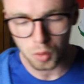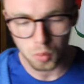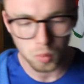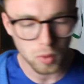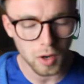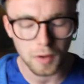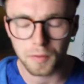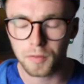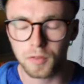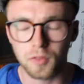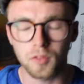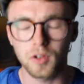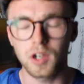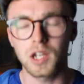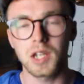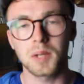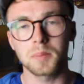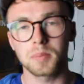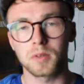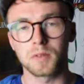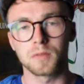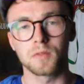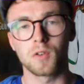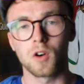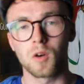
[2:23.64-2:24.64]

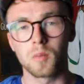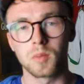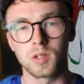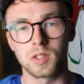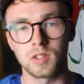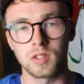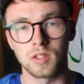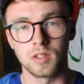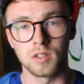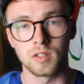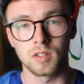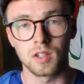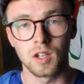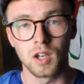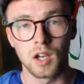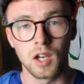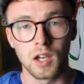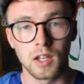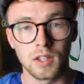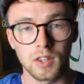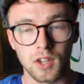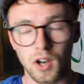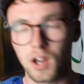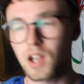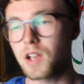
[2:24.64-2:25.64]
refereeing performances
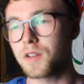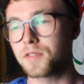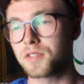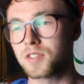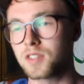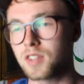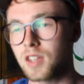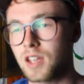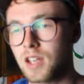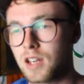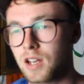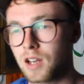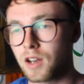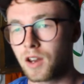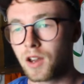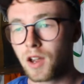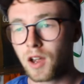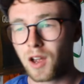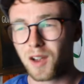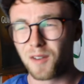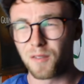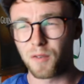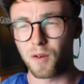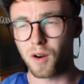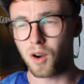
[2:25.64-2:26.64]
that I have seen
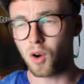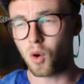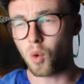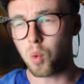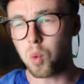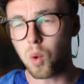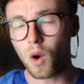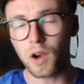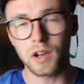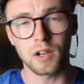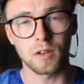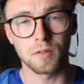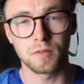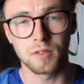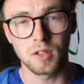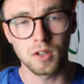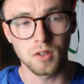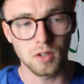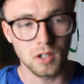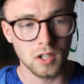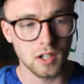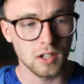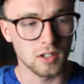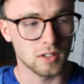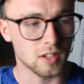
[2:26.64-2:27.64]
for quite a few
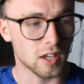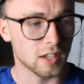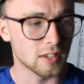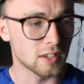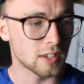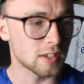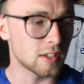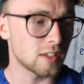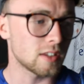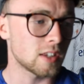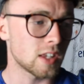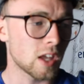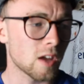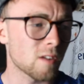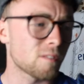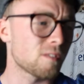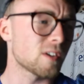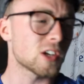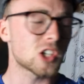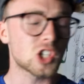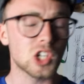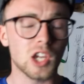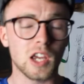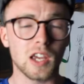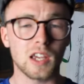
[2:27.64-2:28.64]
years. And the
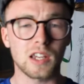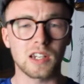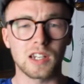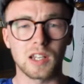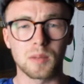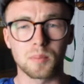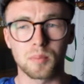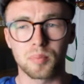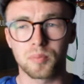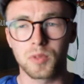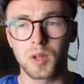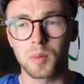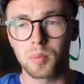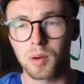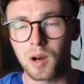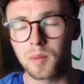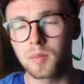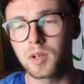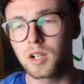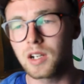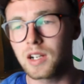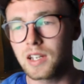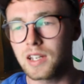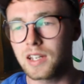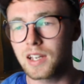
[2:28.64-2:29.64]
officiating in the
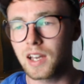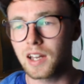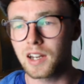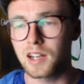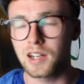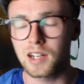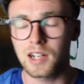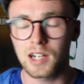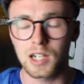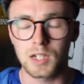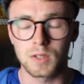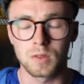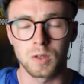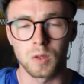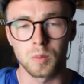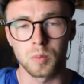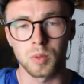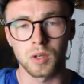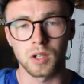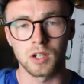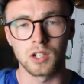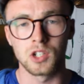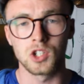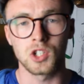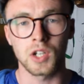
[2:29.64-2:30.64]
Premier League and in English
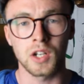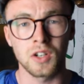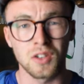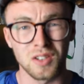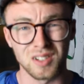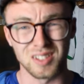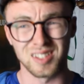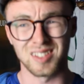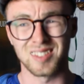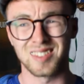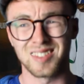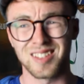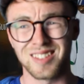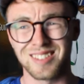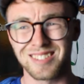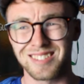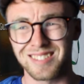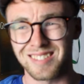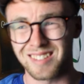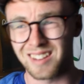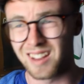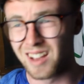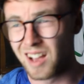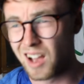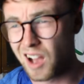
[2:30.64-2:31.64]
football in general this
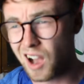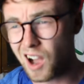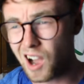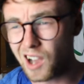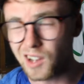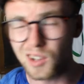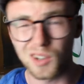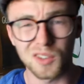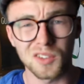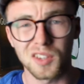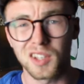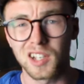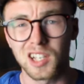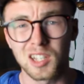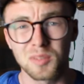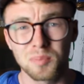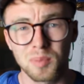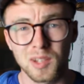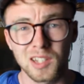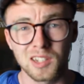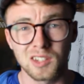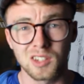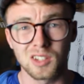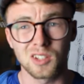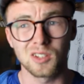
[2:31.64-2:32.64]
season, I don't think has
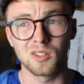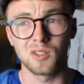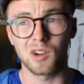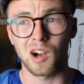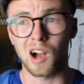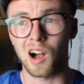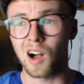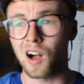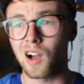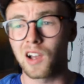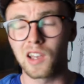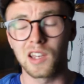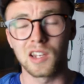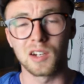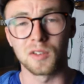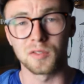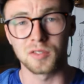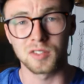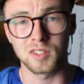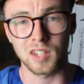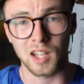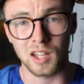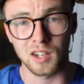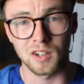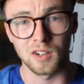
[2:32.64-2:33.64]
been to a high enough
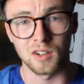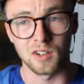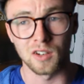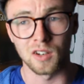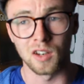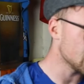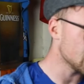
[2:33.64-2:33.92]
standard.